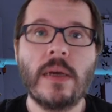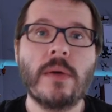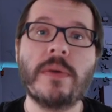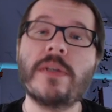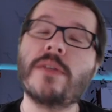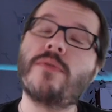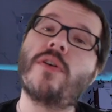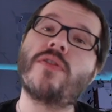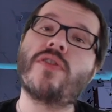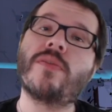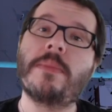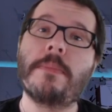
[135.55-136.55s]
We could
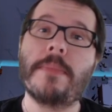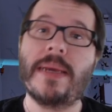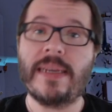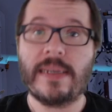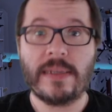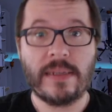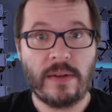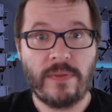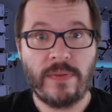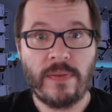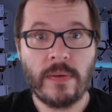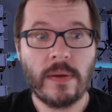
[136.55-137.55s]
also be making
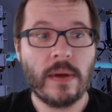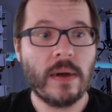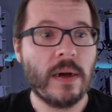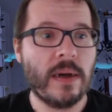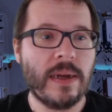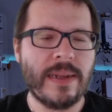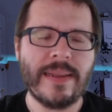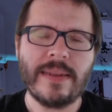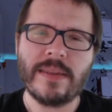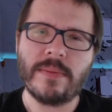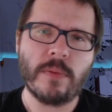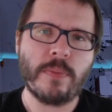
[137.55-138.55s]
stuff. And
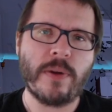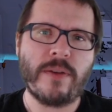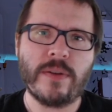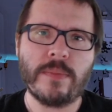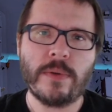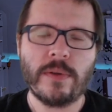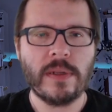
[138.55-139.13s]
that's more profitable.